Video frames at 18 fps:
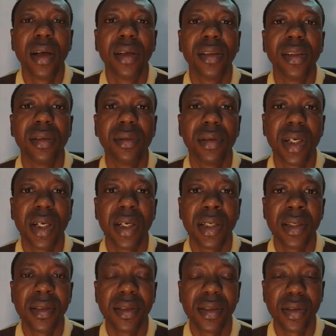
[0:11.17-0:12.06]
There
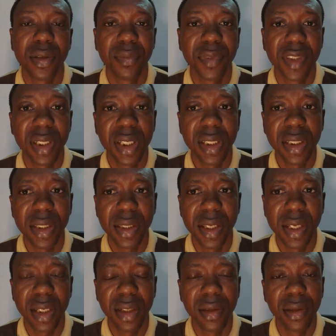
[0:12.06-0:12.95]
are some things
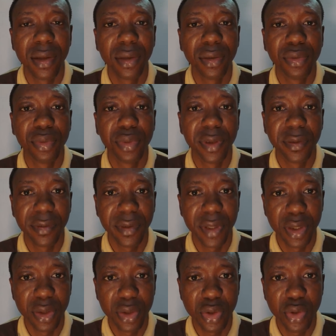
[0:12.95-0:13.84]
that the Lord
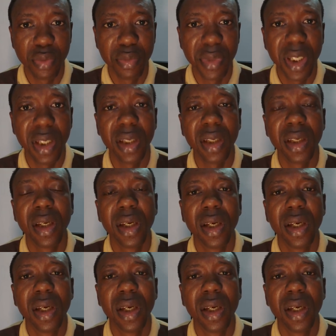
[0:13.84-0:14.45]
revealed to me,